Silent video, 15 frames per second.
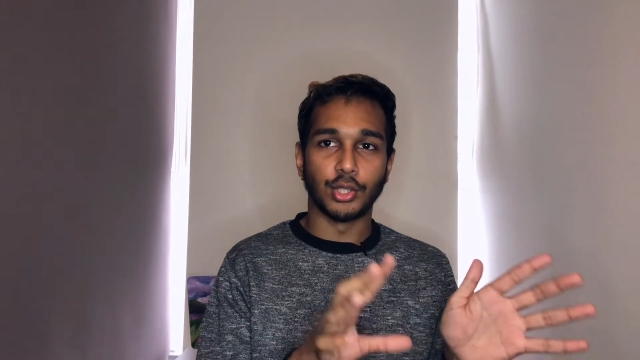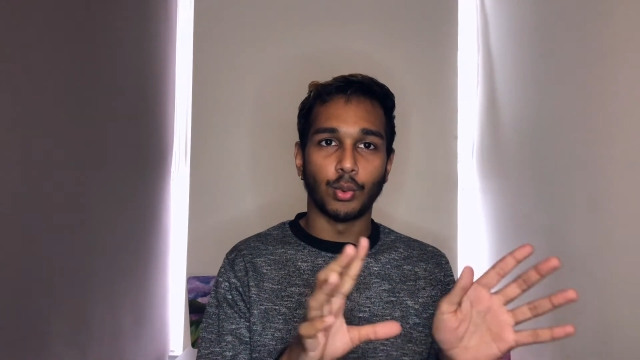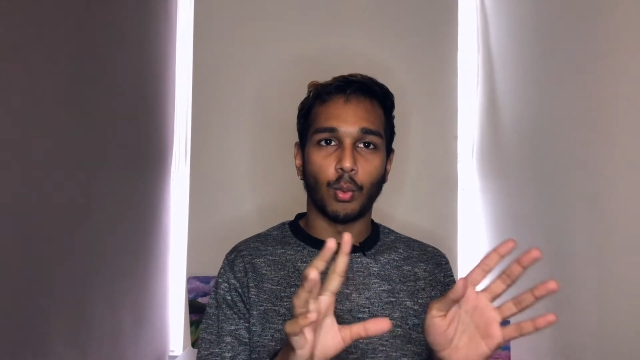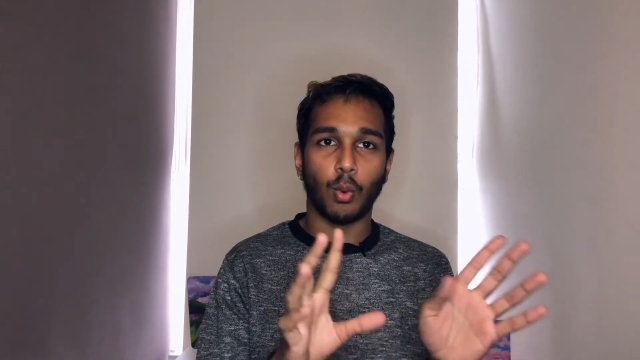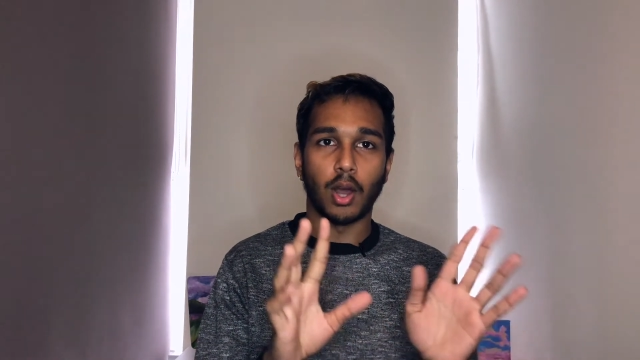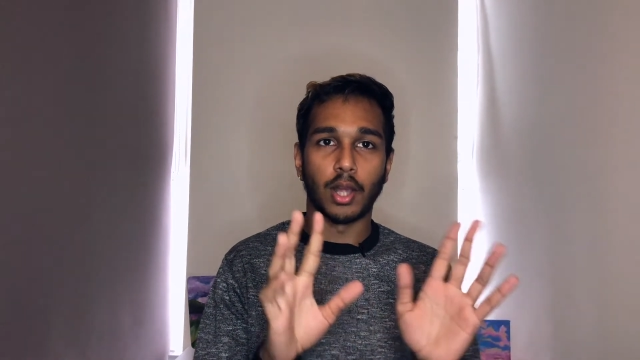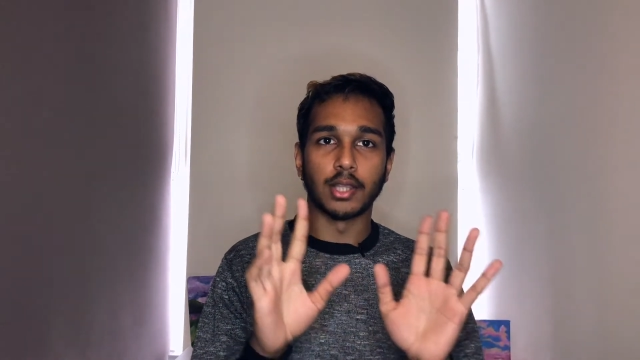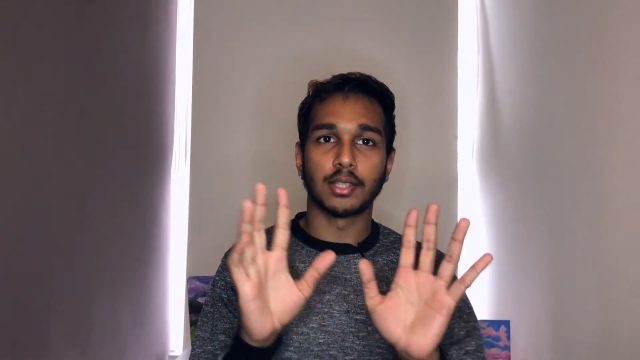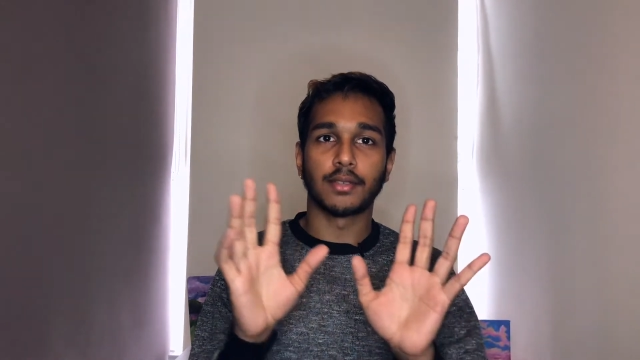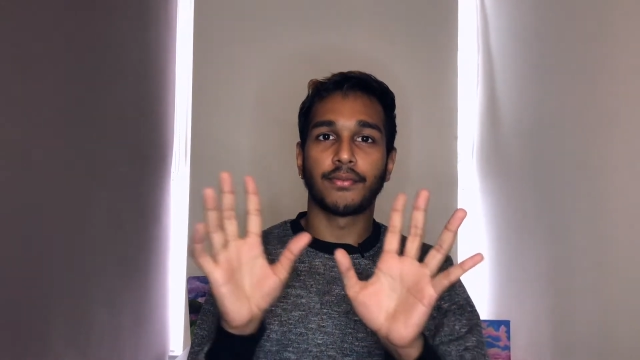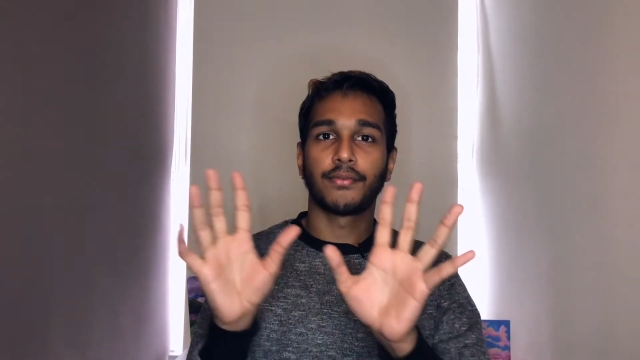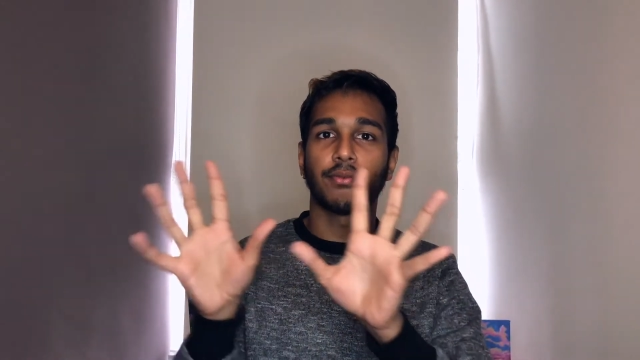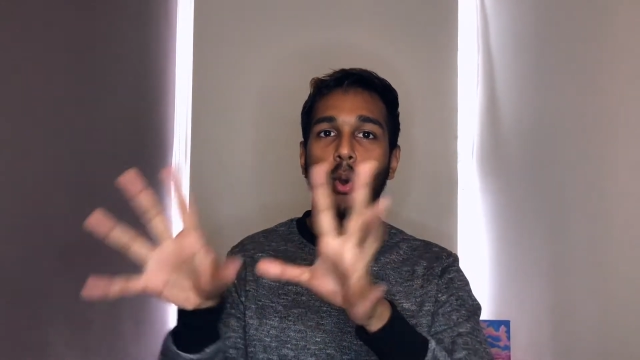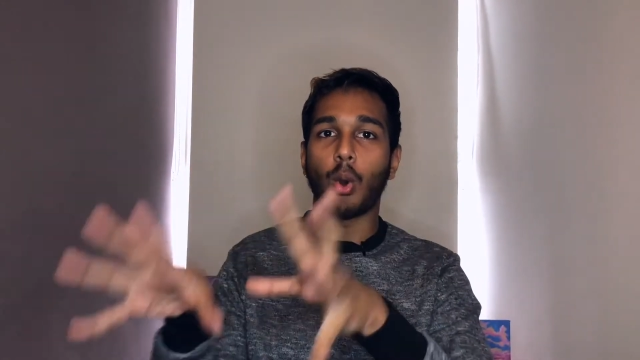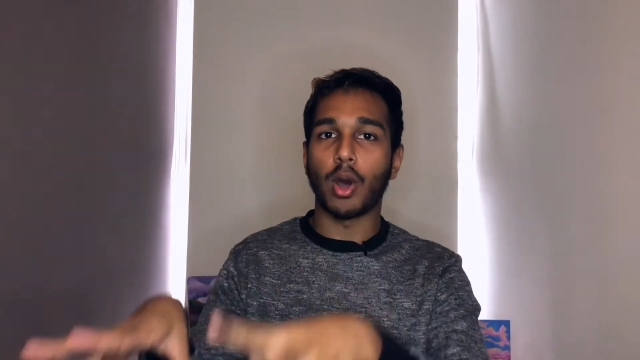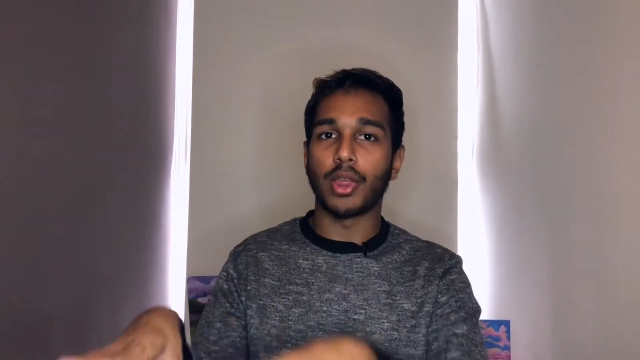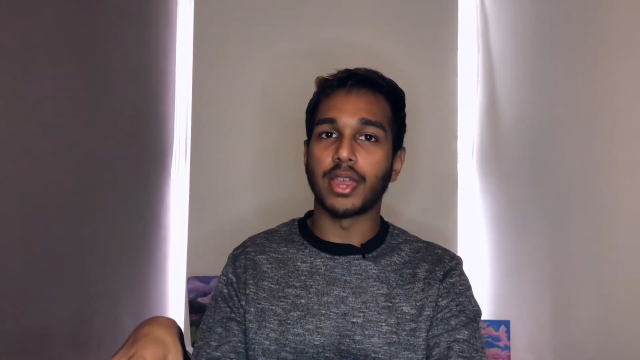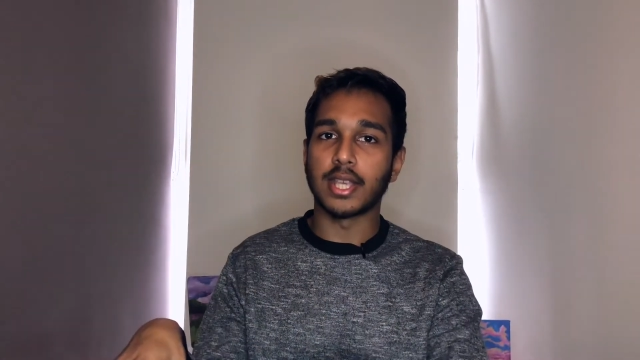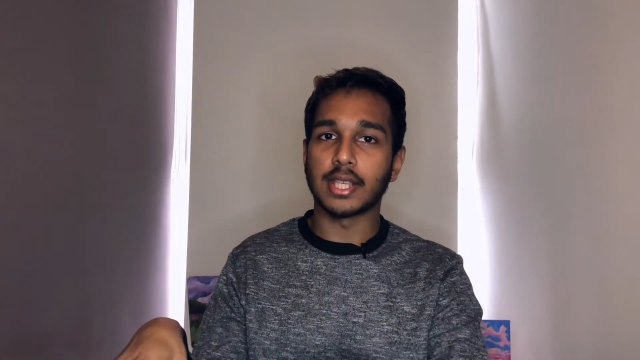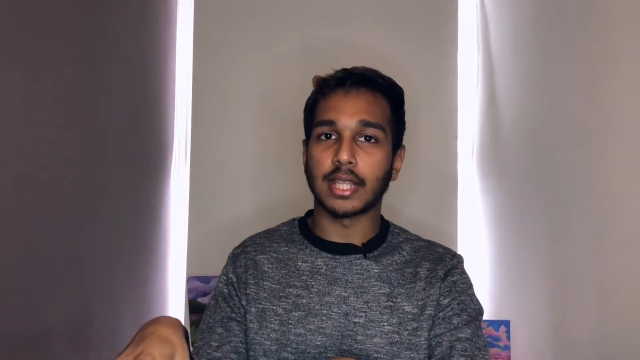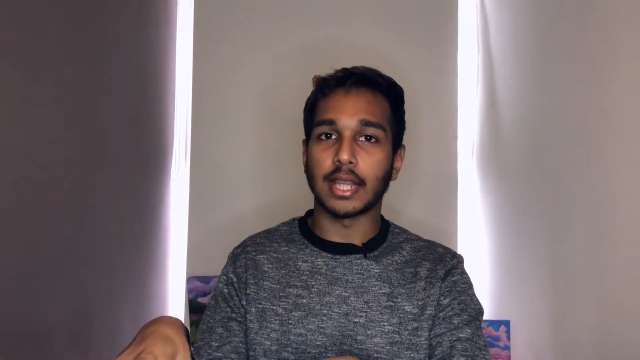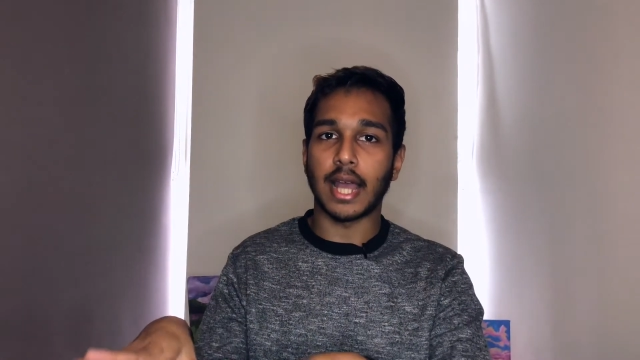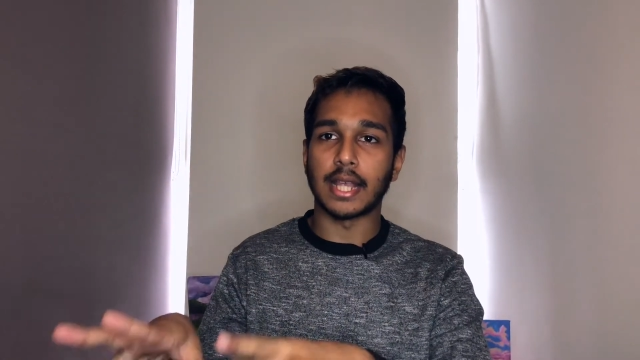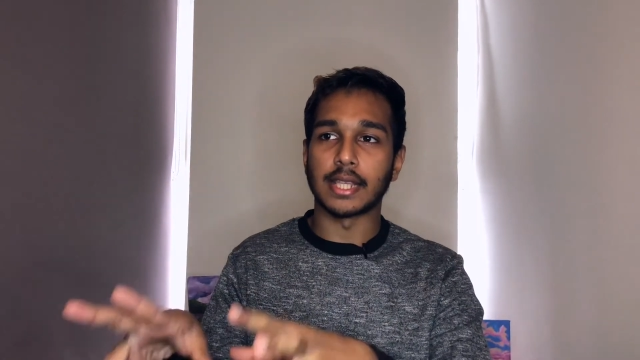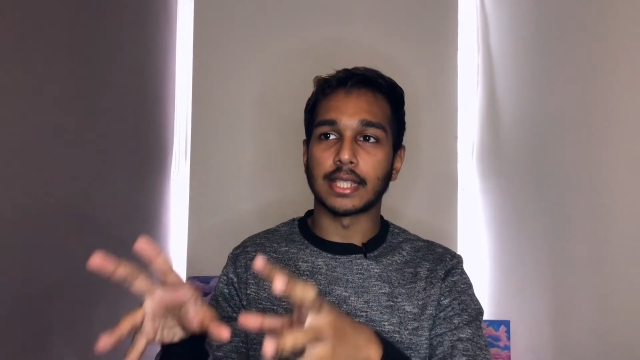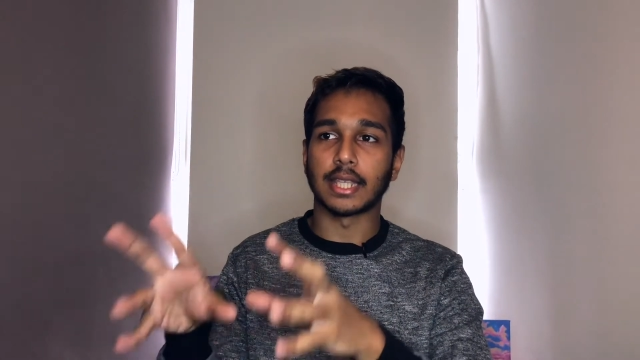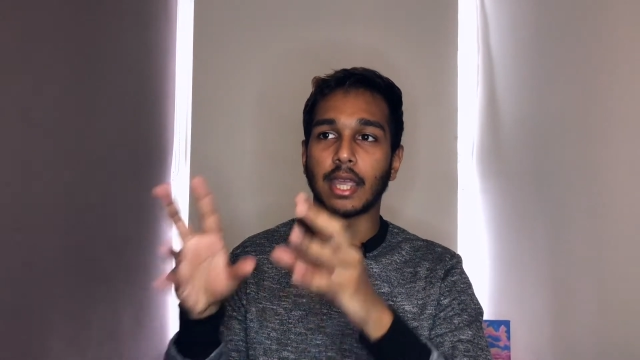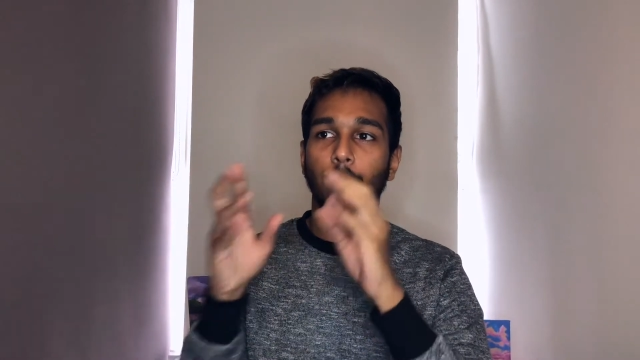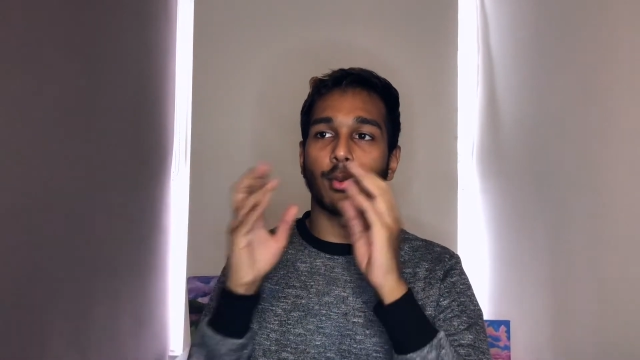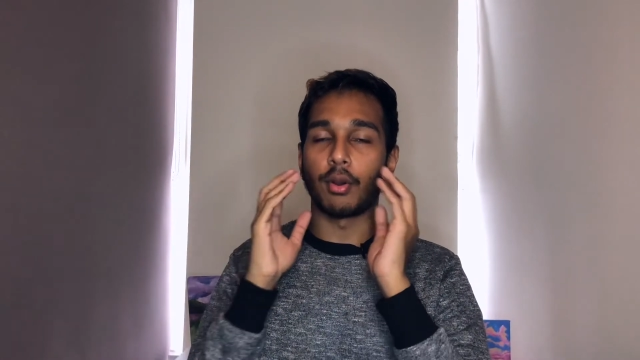want for this
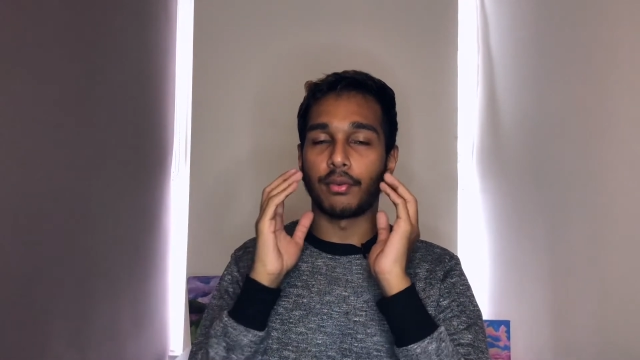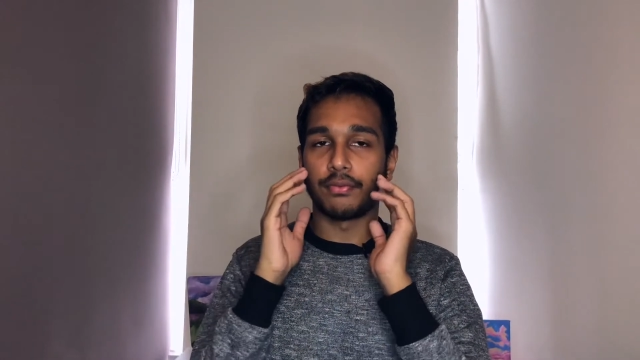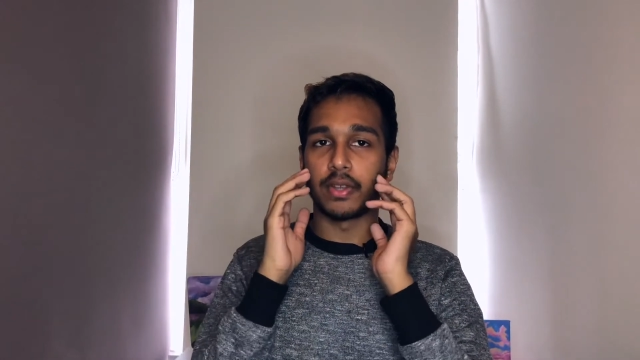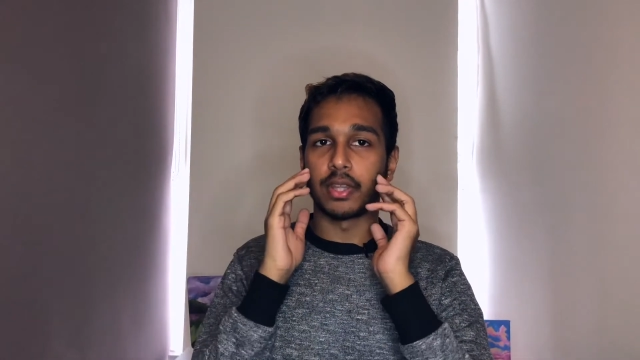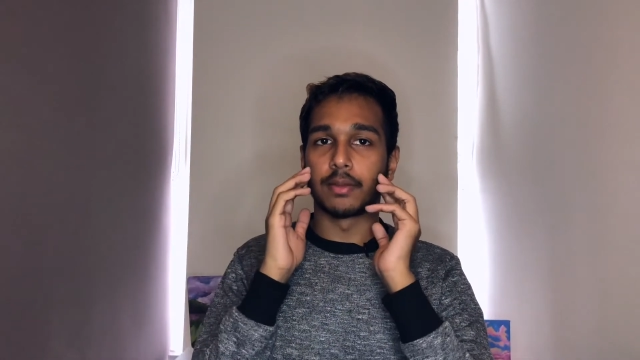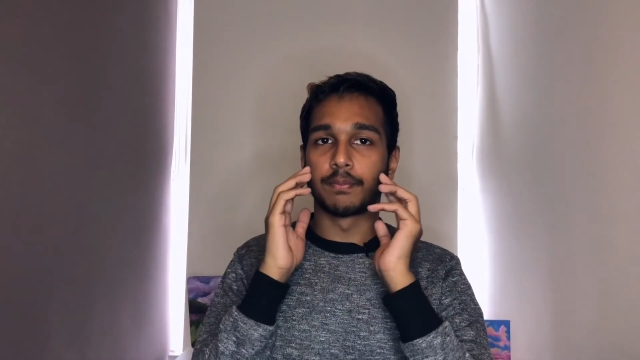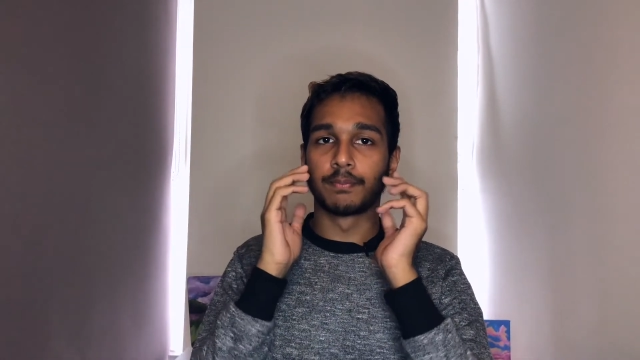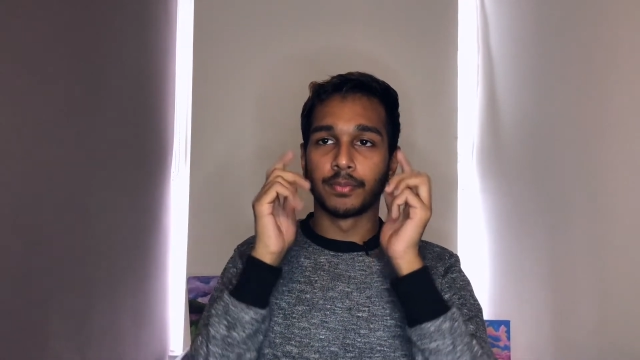landscape, or for,